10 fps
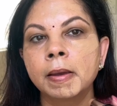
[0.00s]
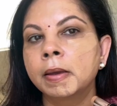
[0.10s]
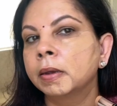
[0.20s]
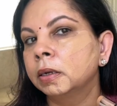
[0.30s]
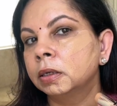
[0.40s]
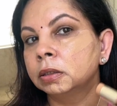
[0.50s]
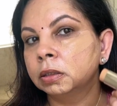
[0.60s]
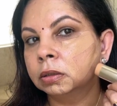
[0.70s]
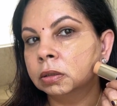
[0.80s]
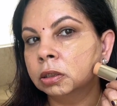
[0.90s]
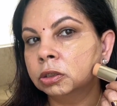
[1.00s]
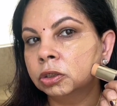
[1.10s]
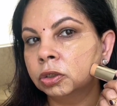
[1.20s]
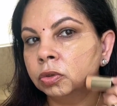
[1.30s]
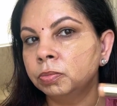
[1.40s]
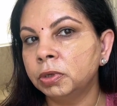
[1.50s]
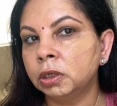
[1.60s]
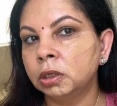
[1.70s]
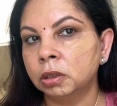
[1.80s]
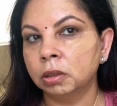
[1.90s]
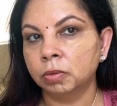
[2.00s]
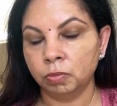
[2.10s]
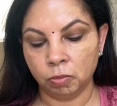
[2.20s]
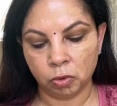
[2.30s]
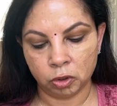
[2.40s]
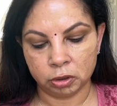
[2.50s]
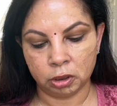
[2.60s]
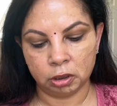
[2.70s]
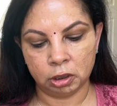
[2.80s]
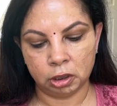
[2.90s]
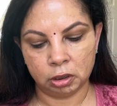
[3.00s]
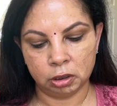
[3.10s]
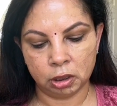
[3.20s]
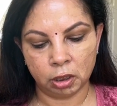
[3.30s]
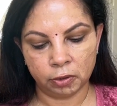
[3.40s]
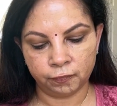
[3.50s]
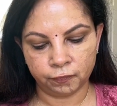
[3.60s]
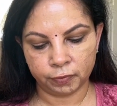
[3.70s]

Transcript: and I think this should be more than enough.